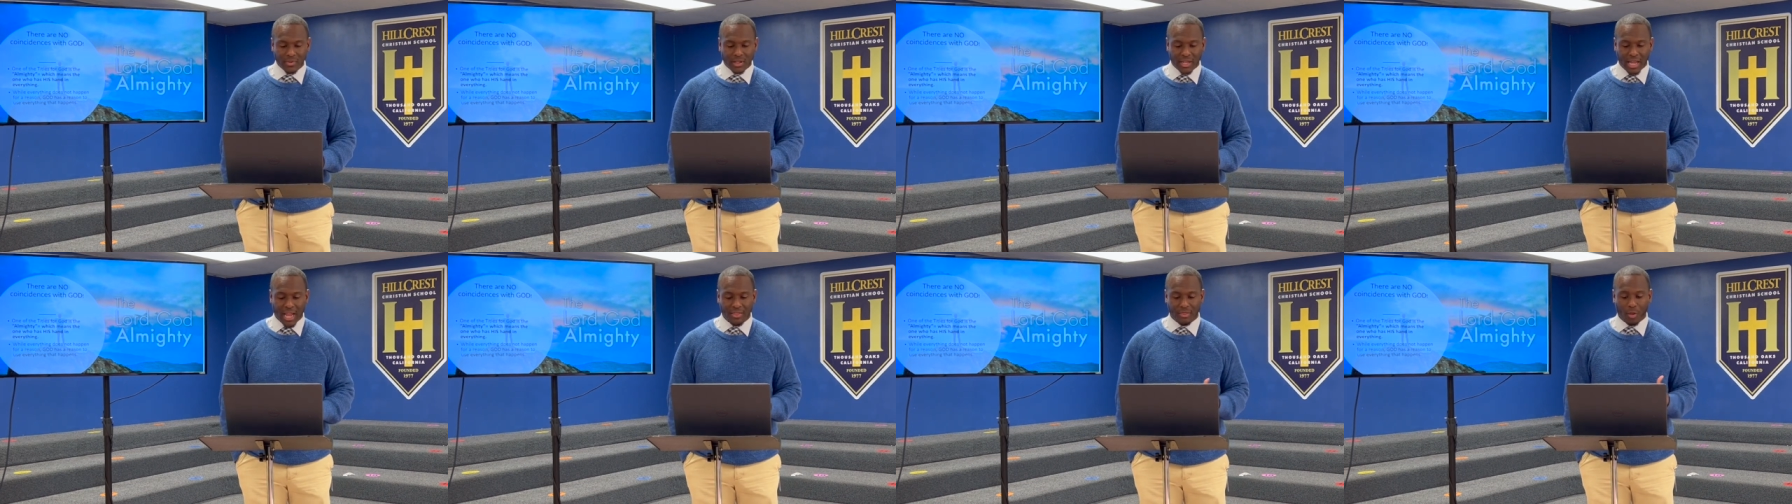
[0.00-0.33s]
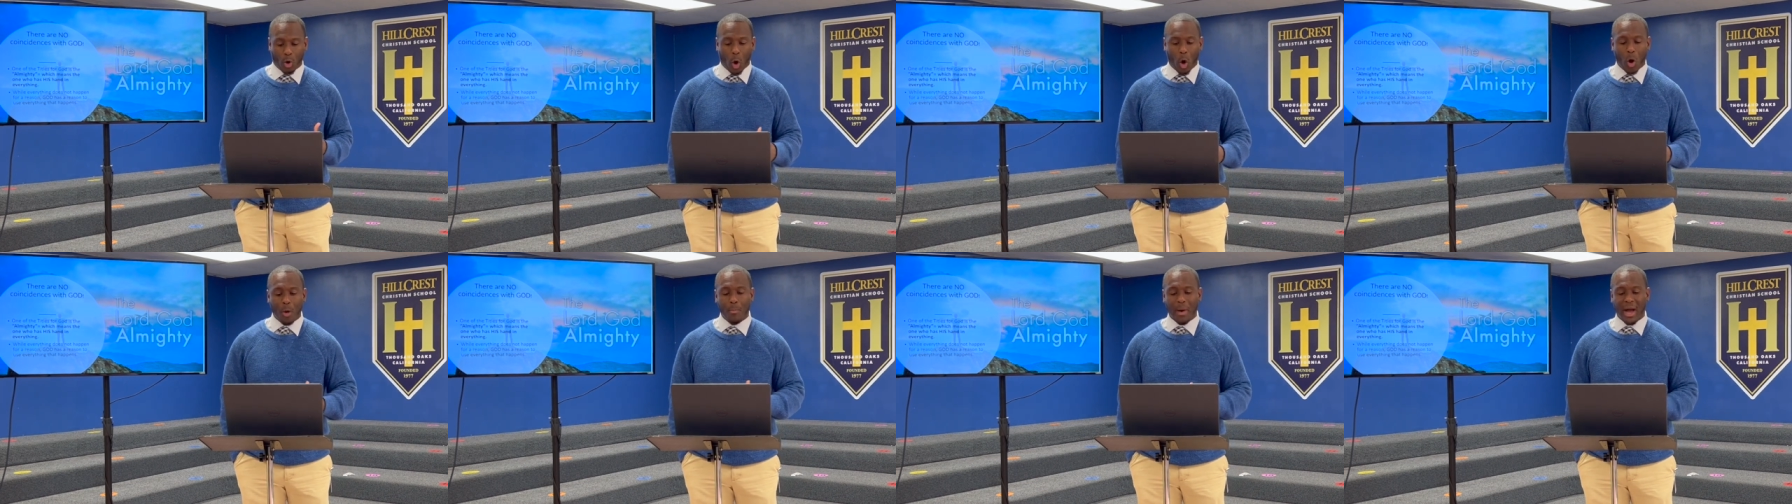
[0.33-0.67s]
And the
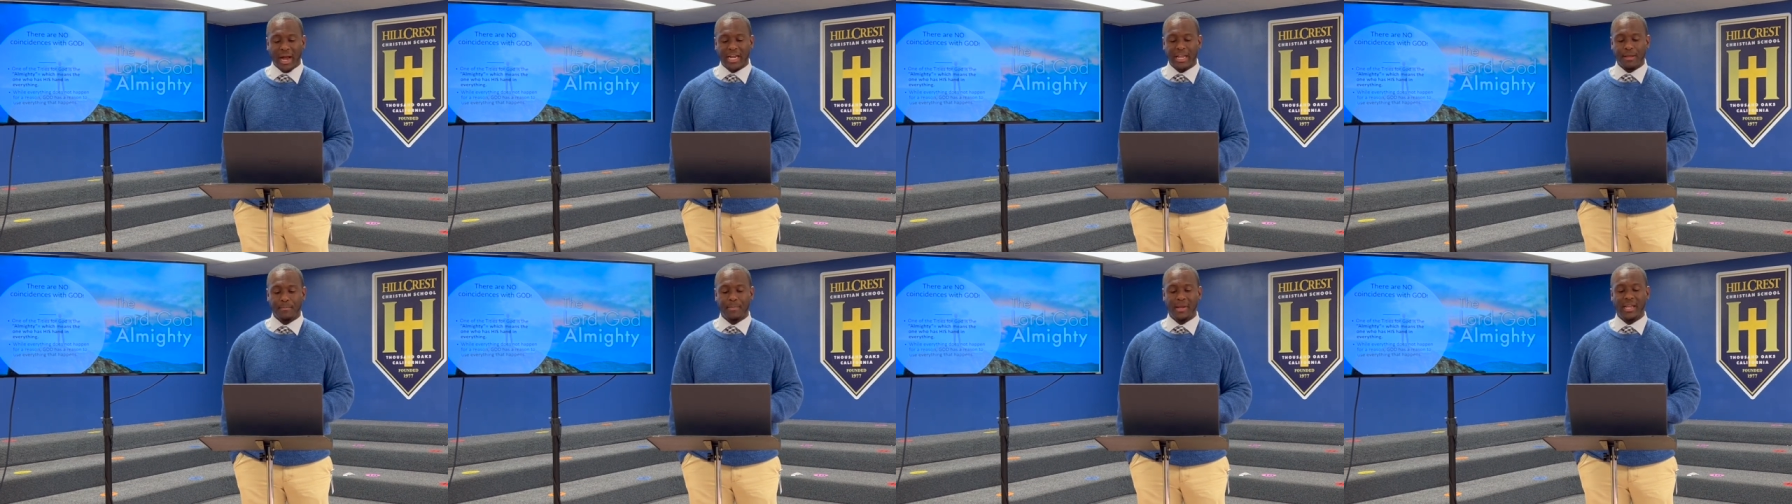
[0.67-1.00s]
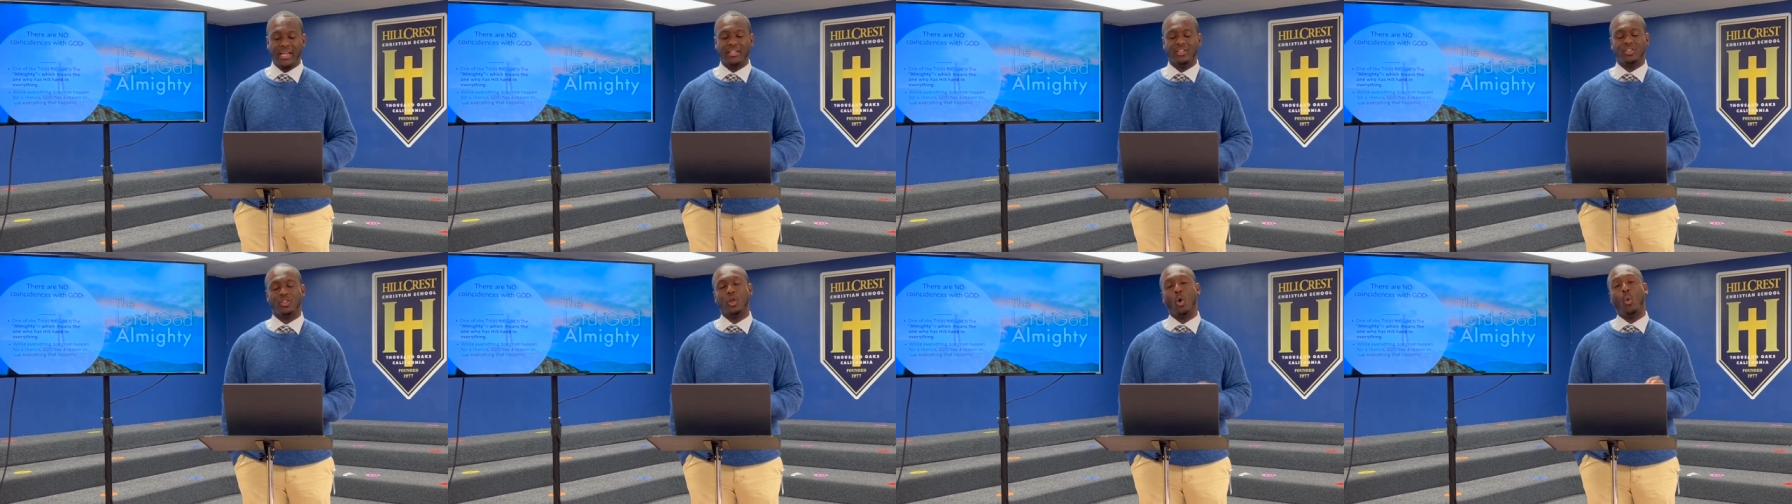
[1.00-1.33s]
Almighty
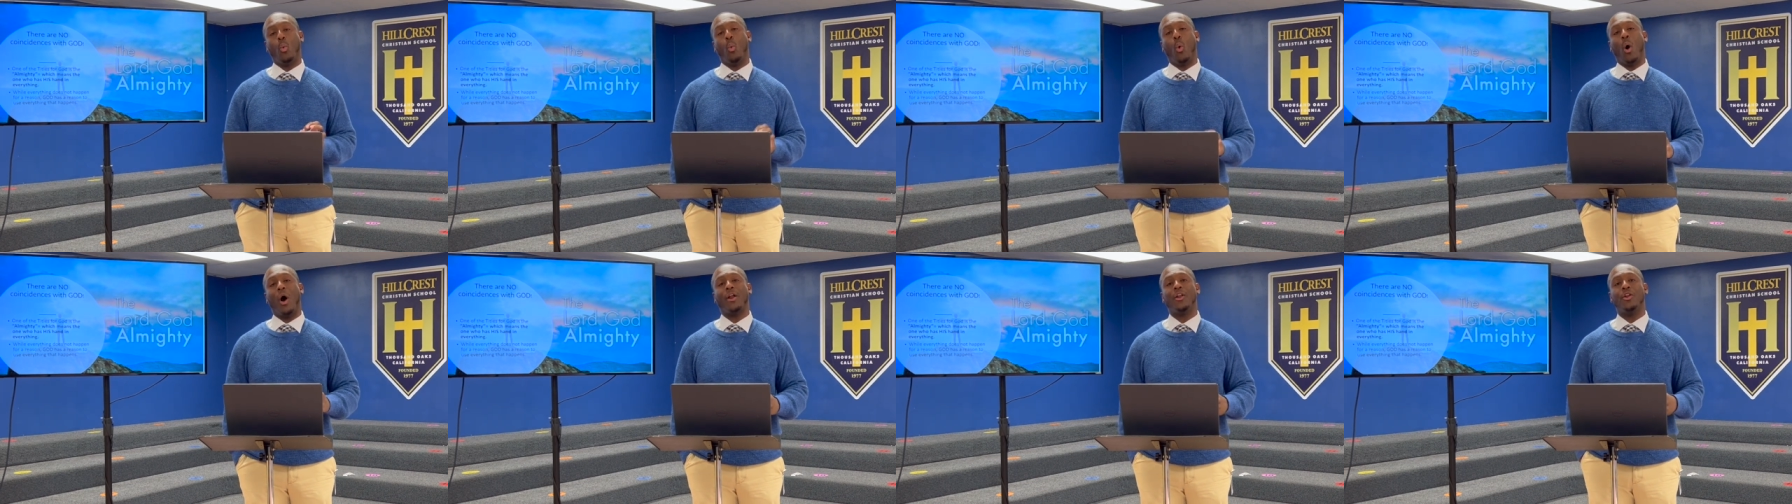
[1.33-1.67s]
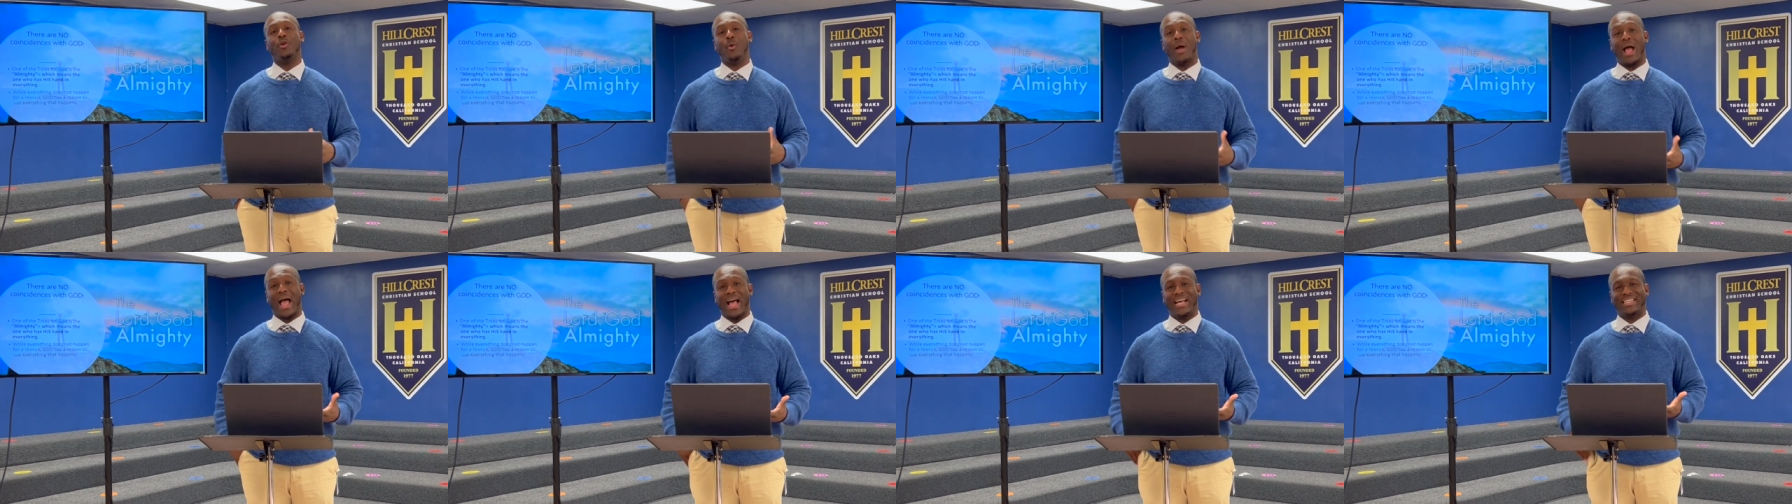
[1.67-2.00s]
means the one
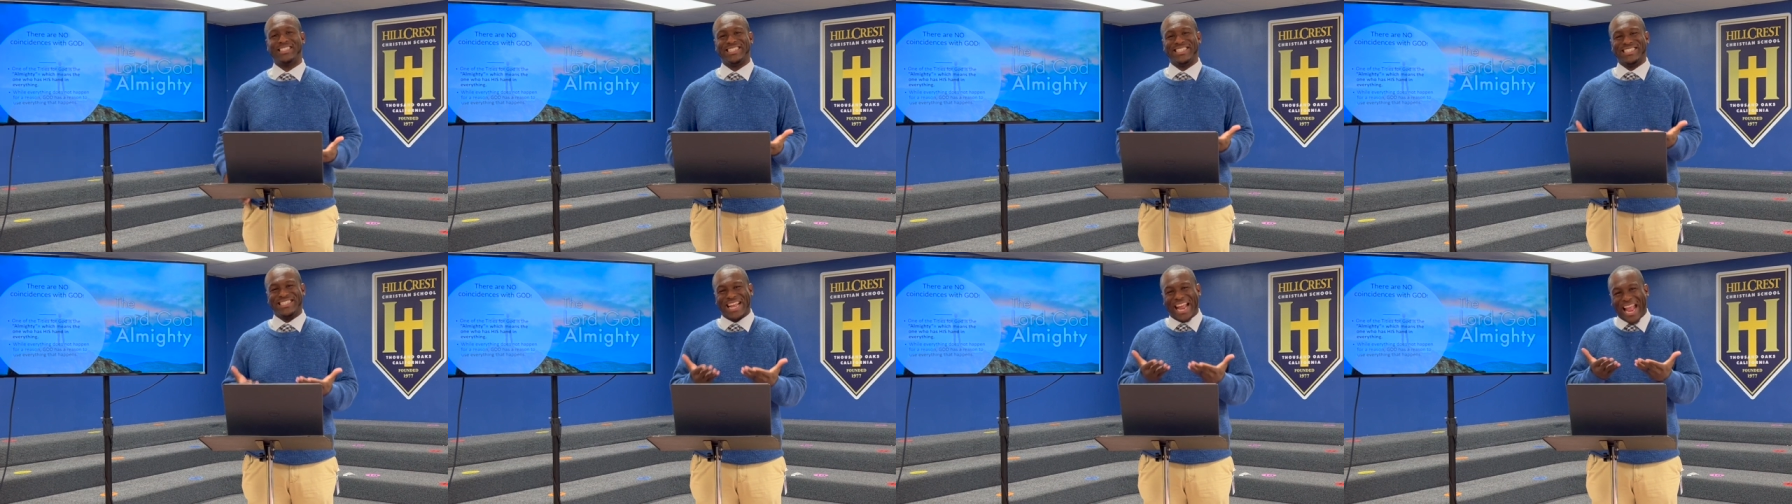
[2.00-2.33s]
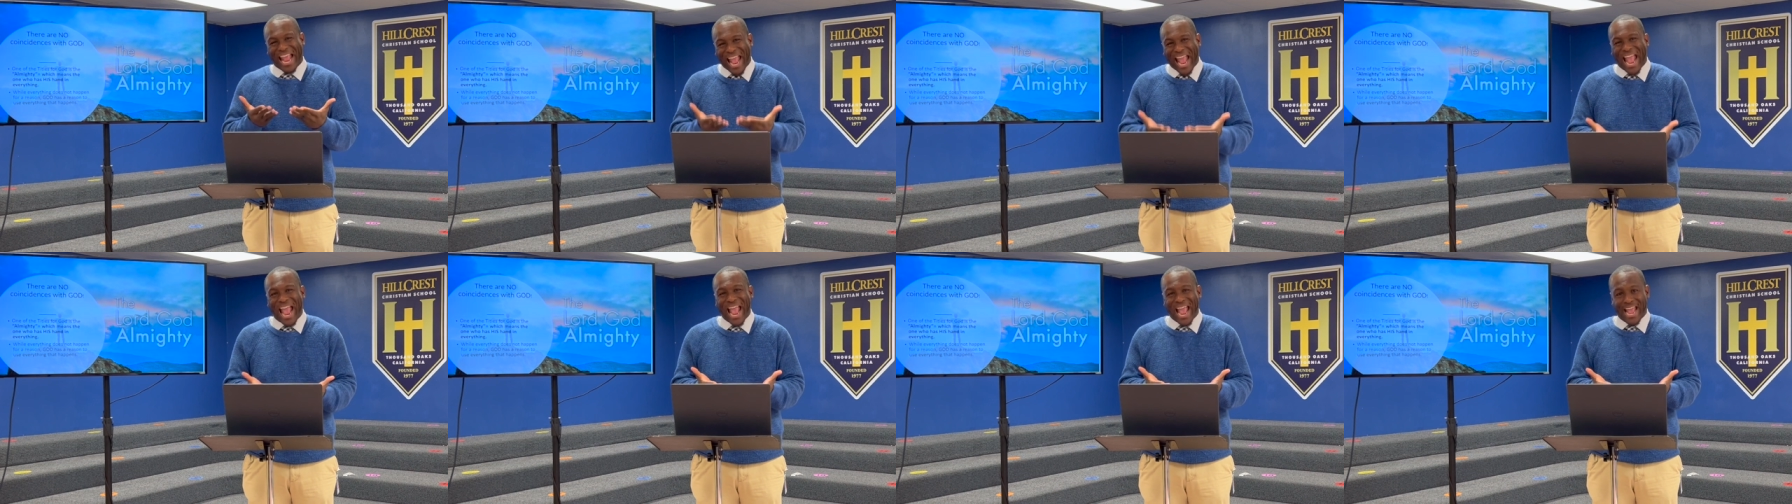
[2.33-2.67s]
who has his
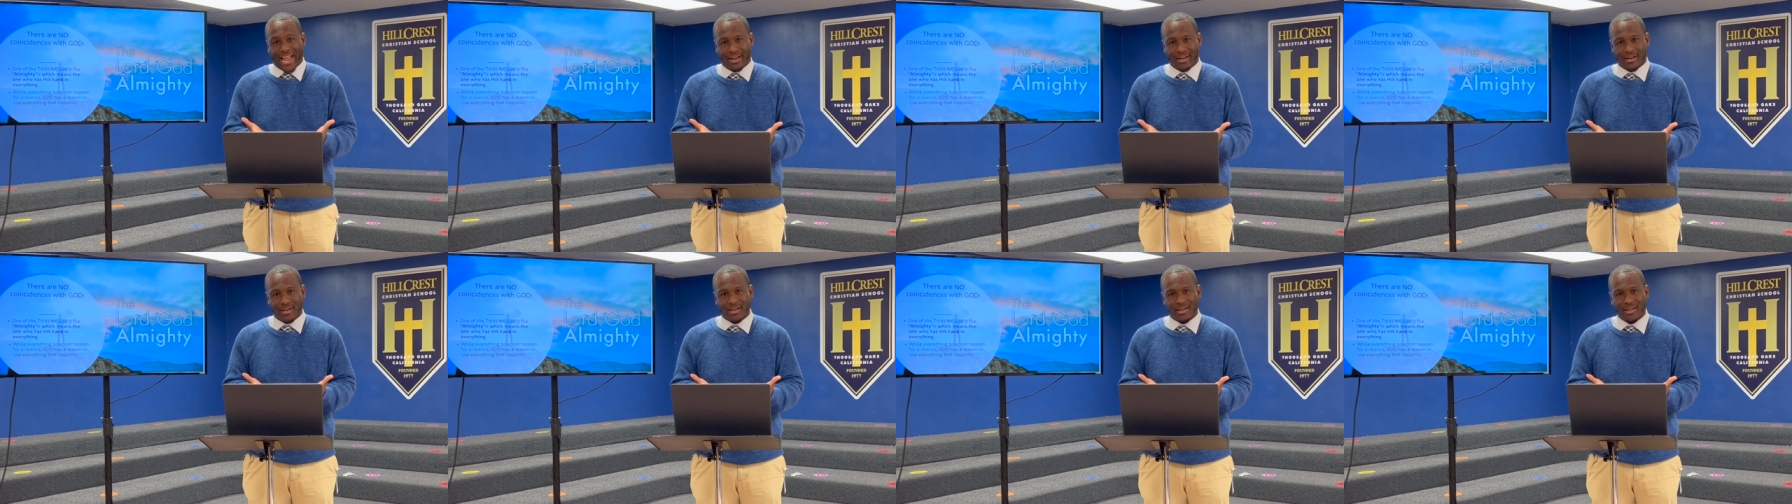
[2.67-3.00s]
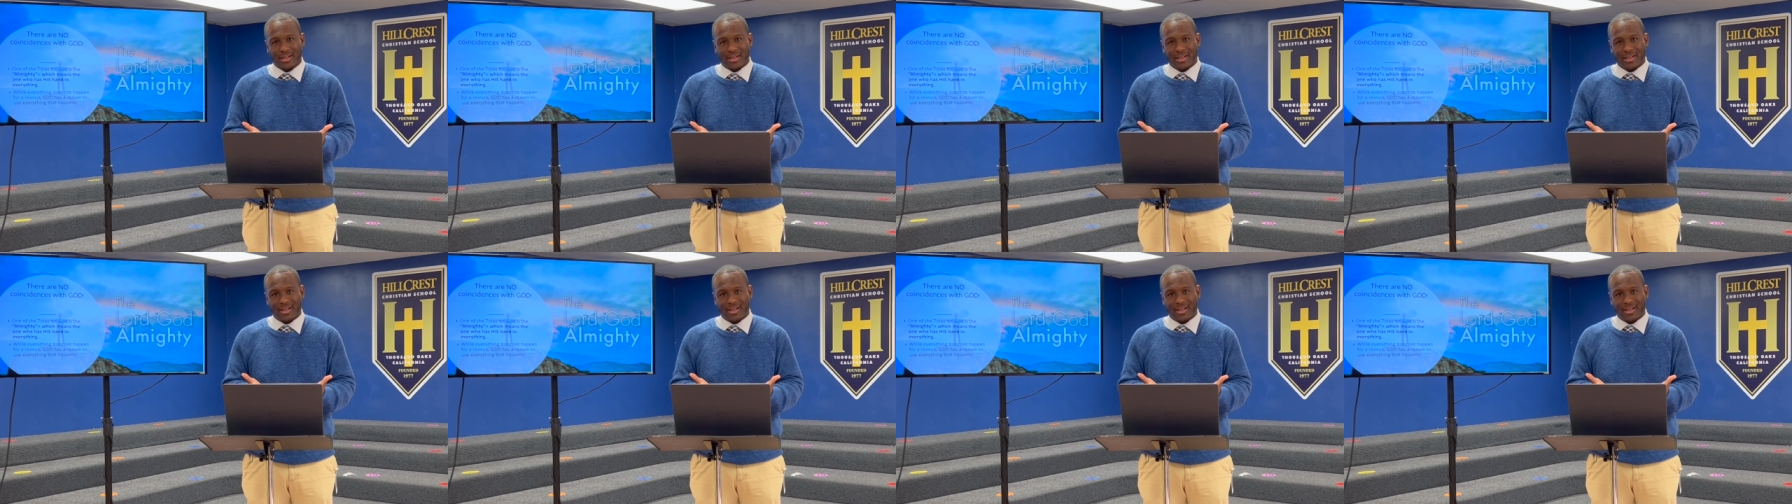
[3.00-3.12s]
hand